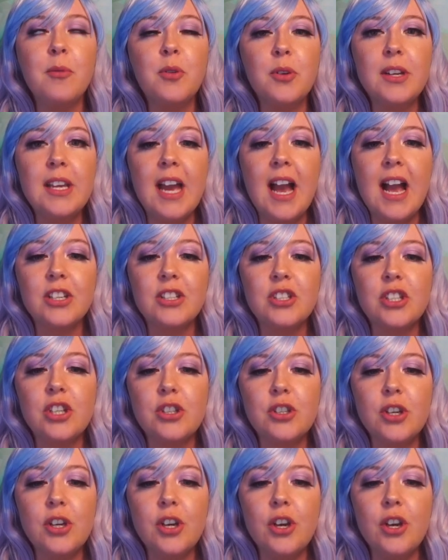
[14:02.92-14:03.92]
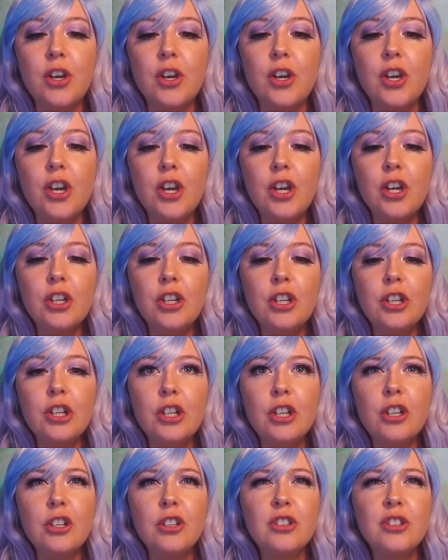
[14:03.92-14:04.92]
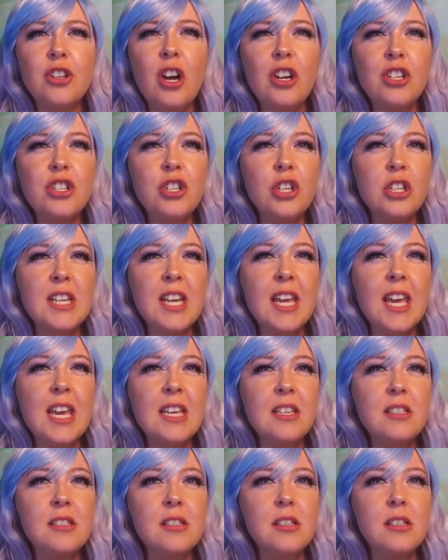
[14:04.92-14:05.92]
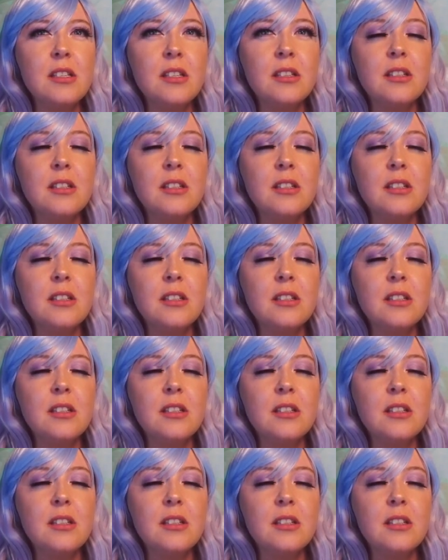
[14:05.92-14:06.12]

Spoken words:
going to ask you to touch your toes.